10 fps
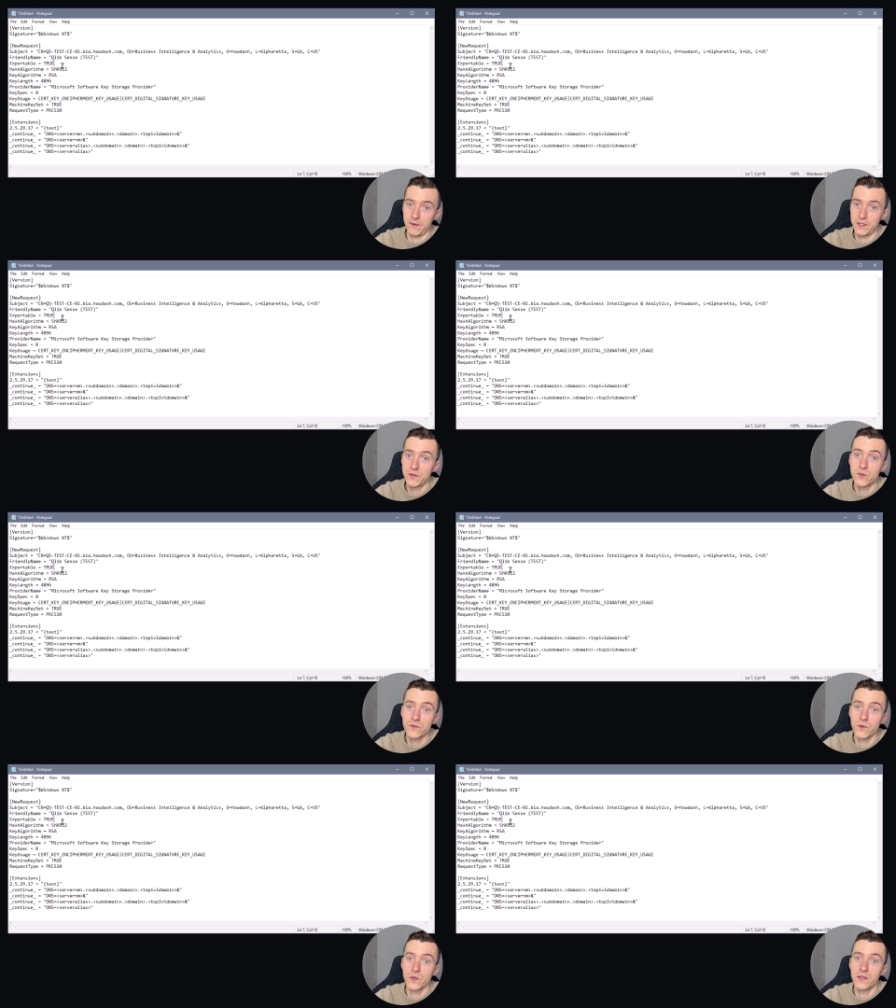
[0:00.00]
It's
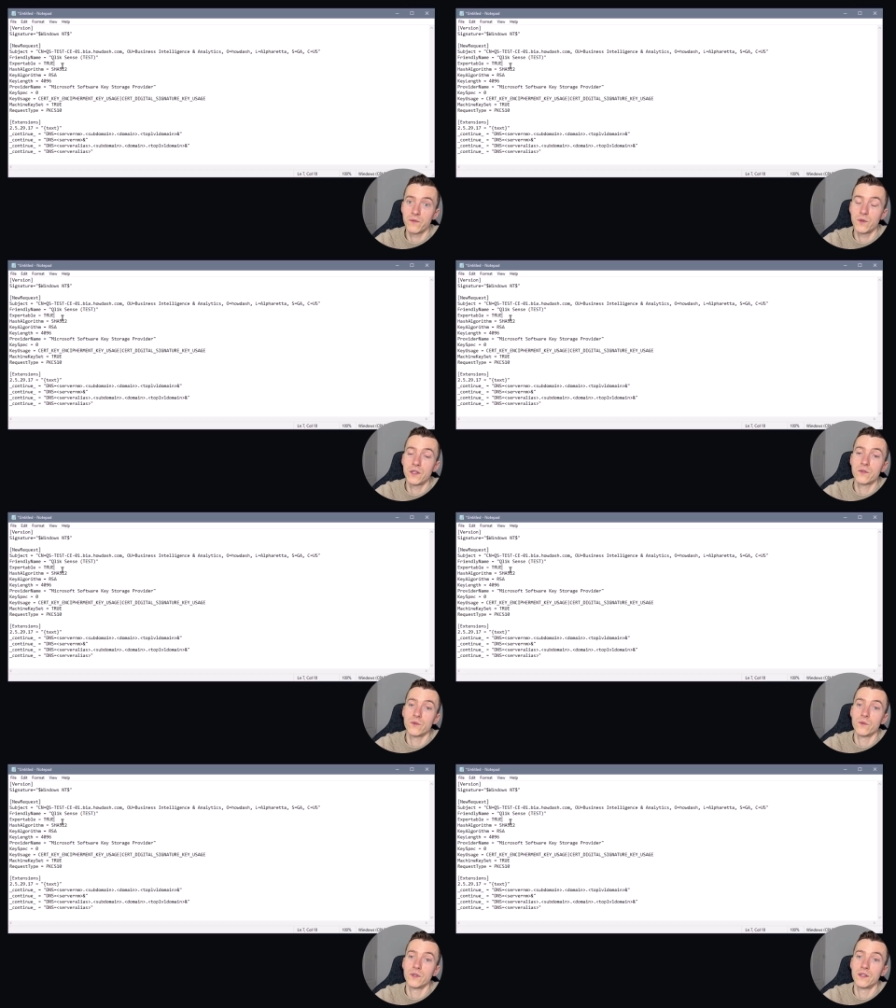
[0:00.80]
useful if you need
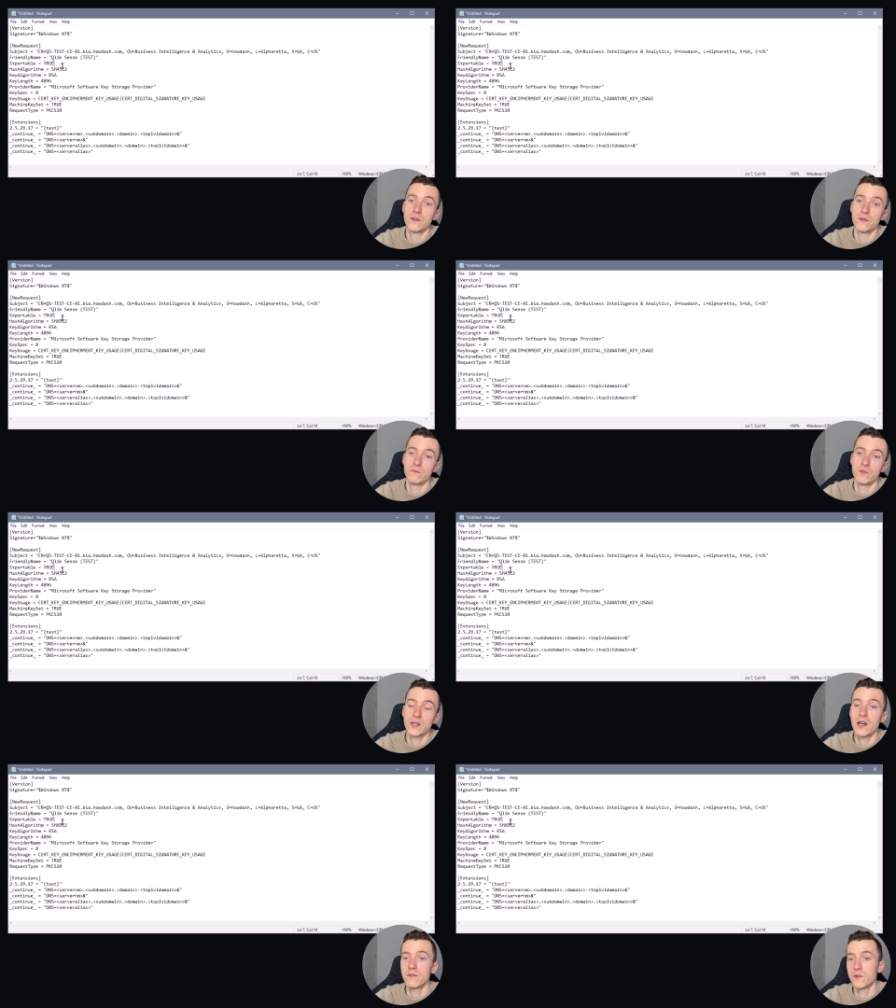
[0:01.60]
to either
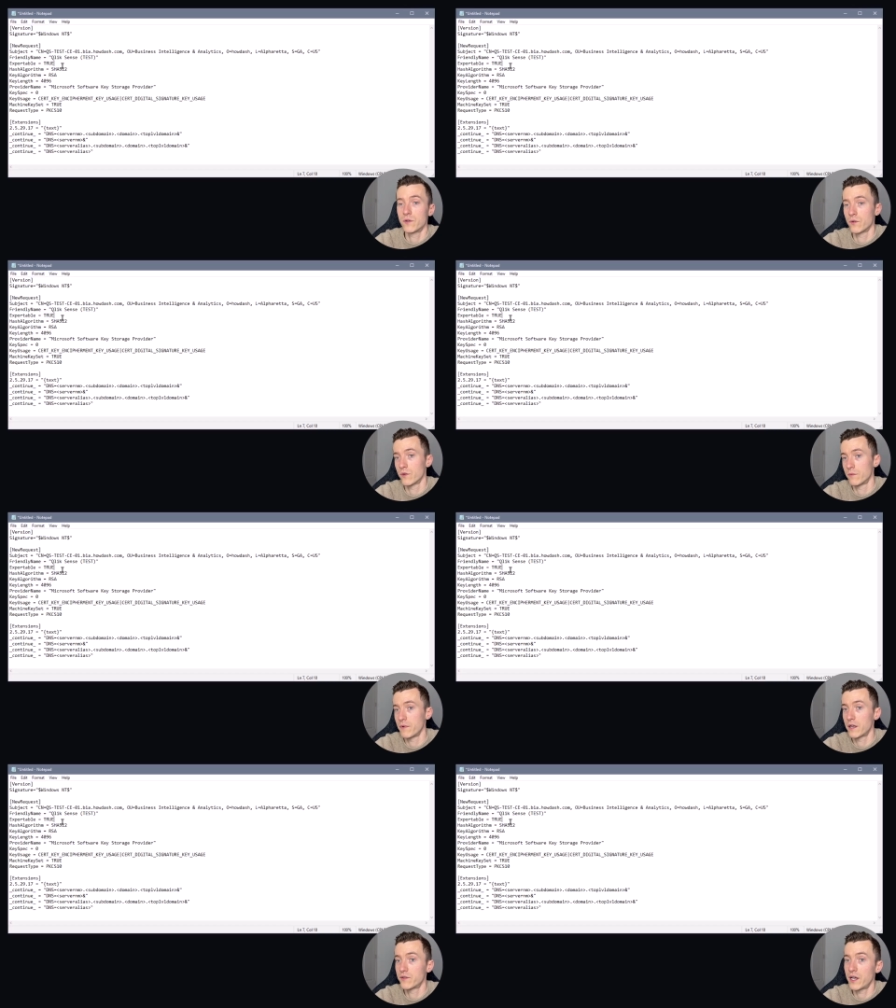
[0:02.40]
recover or
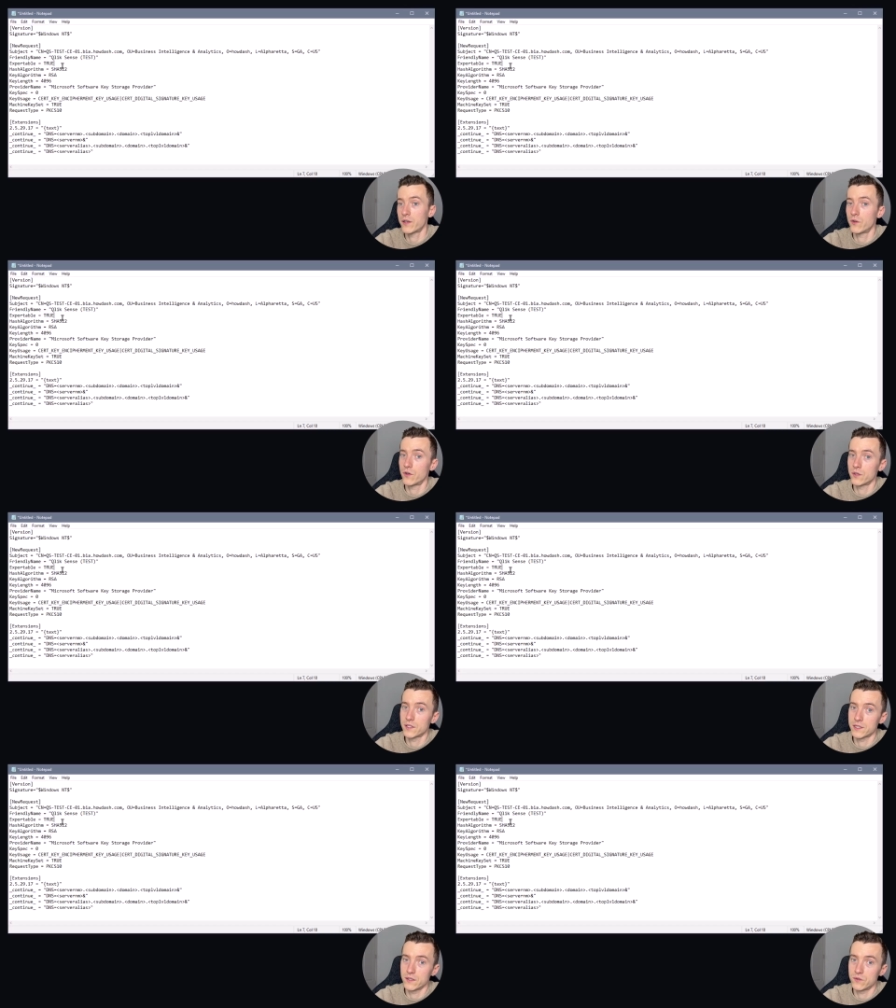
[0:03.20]
migrate your QlikSense